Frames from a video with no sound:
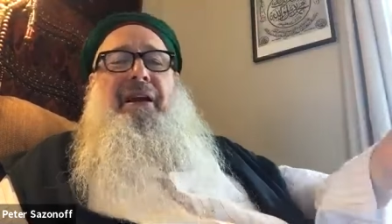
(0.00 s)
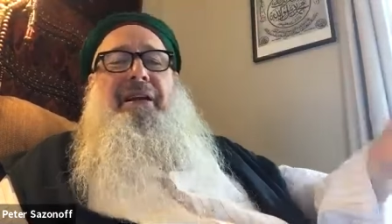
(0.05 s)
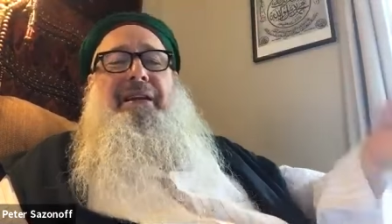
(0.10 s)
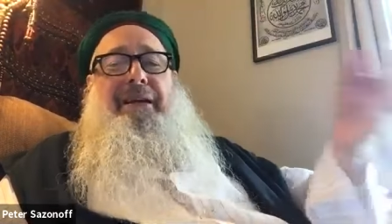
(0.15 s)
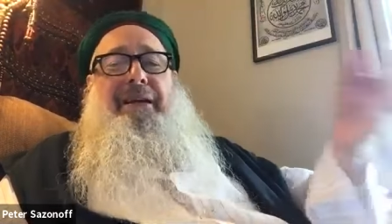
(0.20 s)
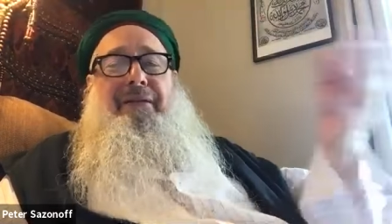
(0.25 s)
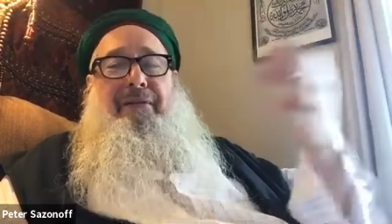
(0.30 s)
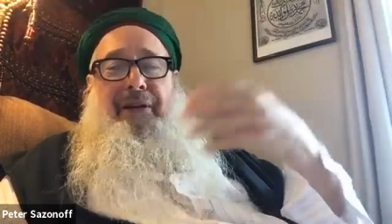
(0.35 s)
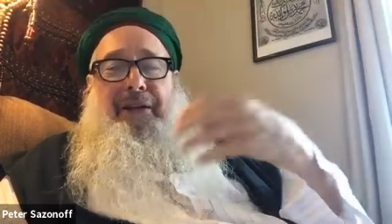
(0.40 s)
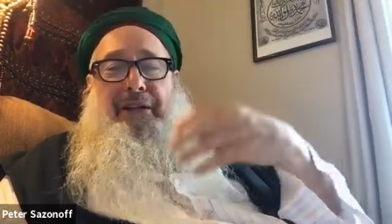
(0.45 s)
I
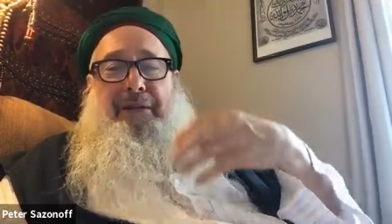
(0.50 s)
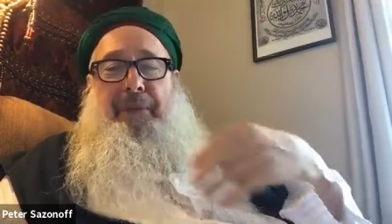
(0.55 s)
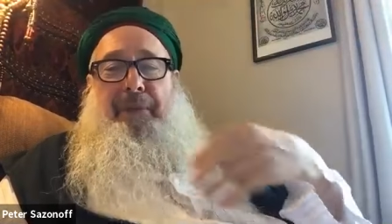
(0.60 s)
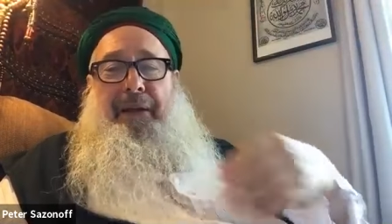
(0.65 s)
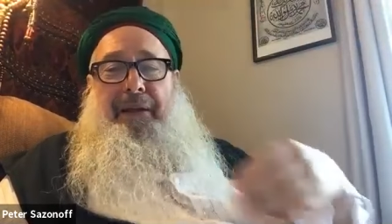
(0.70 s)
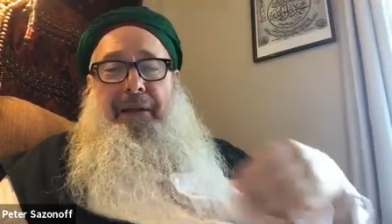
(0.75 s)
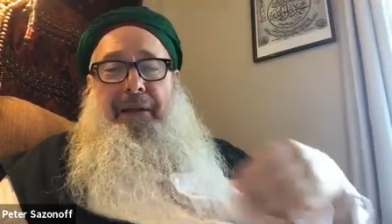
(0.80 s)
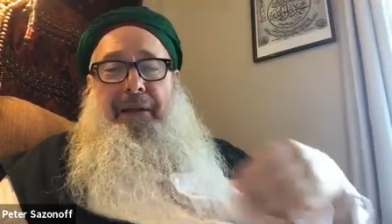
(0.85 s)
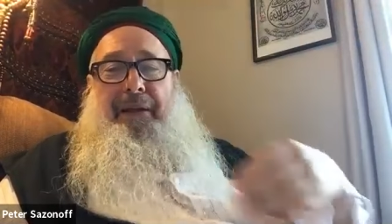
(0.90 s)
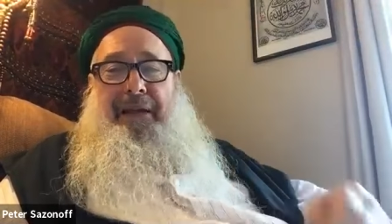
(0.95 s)
never
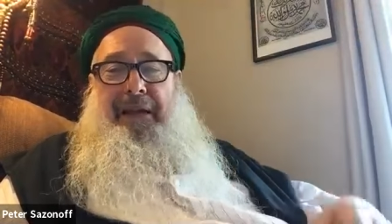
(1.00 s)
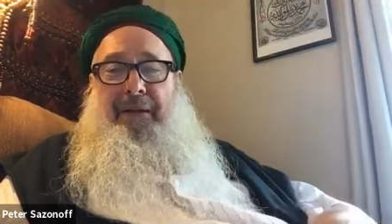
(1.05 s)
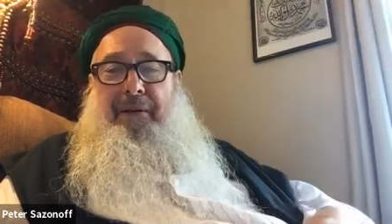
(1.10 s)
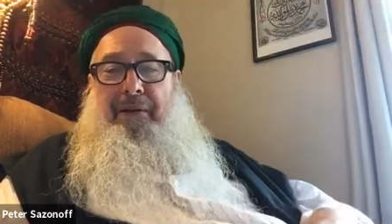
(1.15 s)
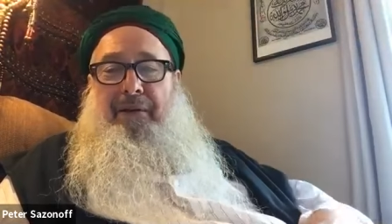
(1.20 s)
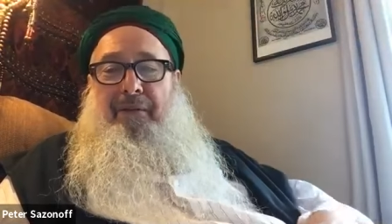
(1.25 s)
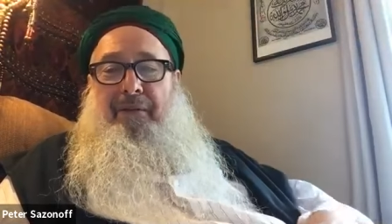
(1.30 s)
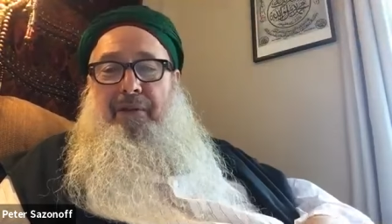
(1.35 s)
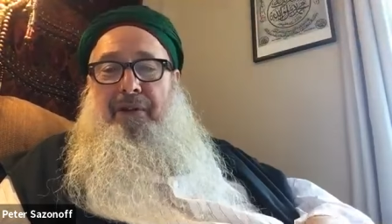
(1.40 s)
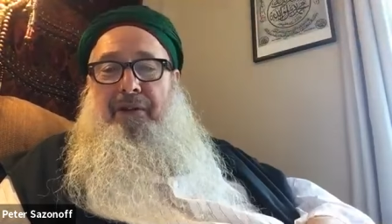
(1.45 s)
expected
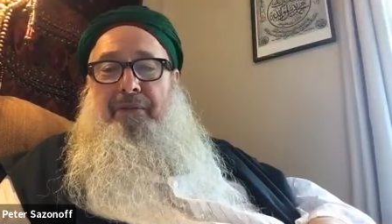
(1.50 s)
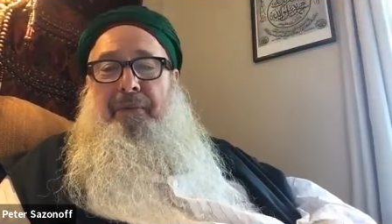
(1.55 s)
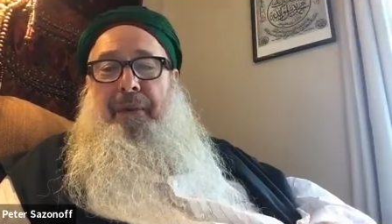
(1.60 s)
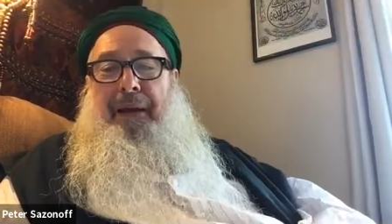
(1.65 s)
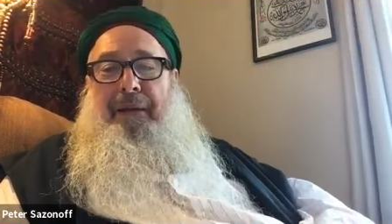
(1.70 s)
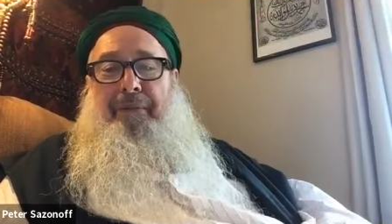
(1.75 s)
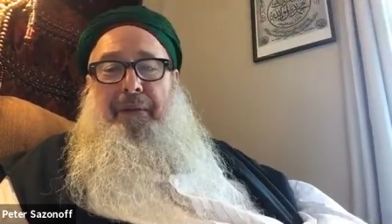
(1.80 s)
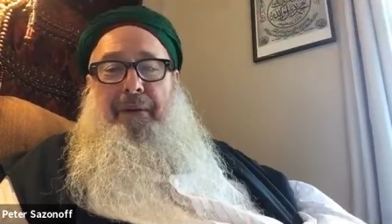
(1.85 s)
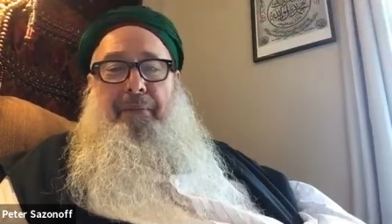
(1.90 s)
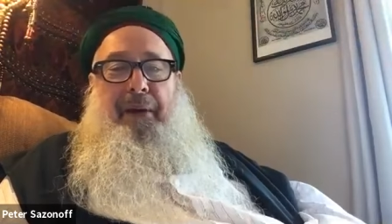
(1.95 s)
anyone to
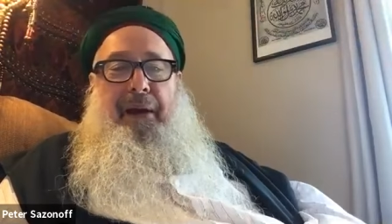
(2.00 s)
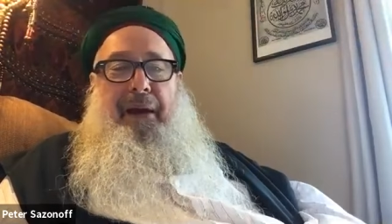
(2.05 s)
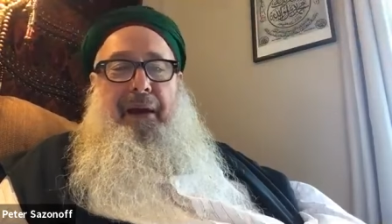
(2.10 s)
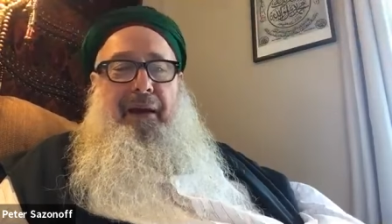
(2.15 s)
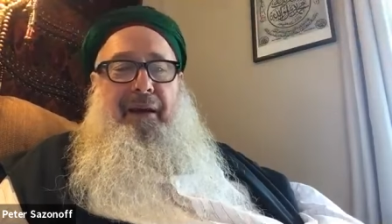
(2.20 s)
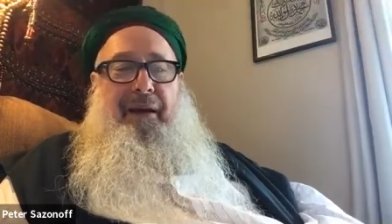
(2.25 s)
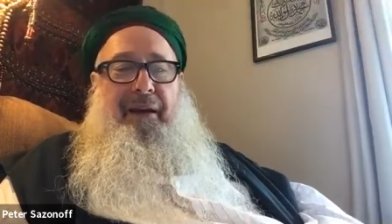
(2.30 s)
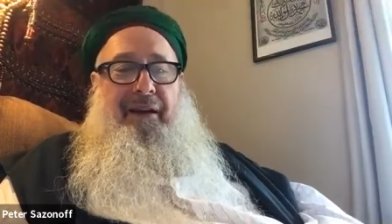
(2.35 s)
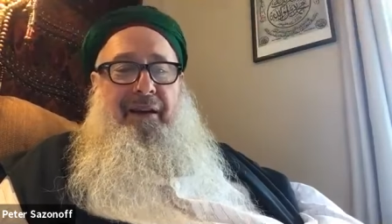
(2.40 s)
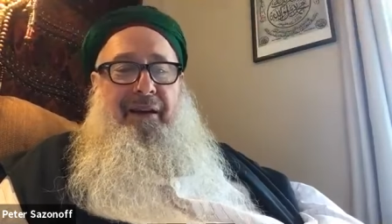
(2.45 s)
respect me
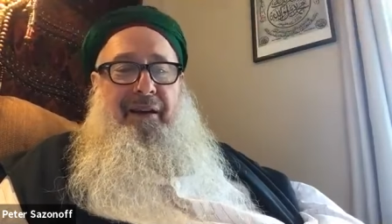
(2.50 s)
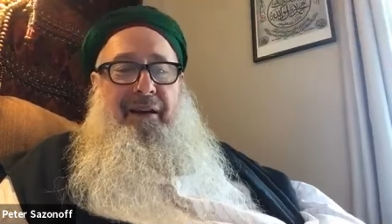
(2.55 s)
back.